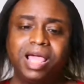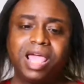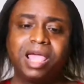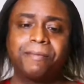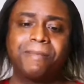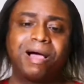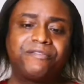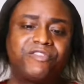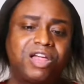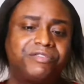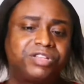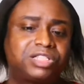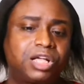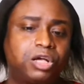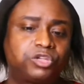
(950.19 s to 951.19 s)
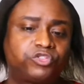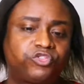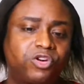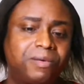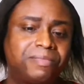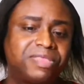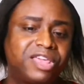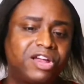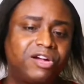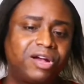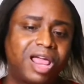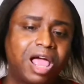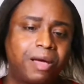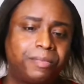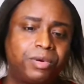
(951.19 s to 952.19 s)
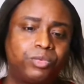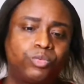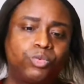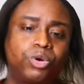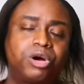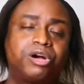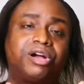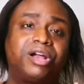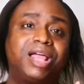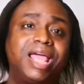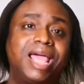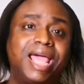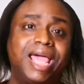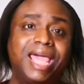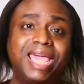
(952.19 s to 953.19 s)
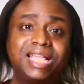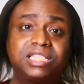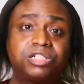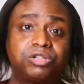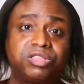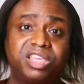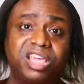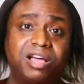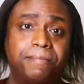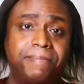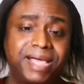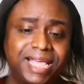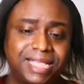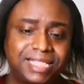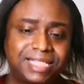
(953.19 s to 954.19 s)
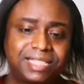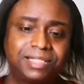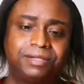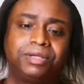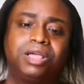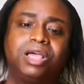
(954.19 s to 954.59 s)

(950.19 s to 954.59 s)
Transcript: And my favorite songs from their album were Into the Abyss,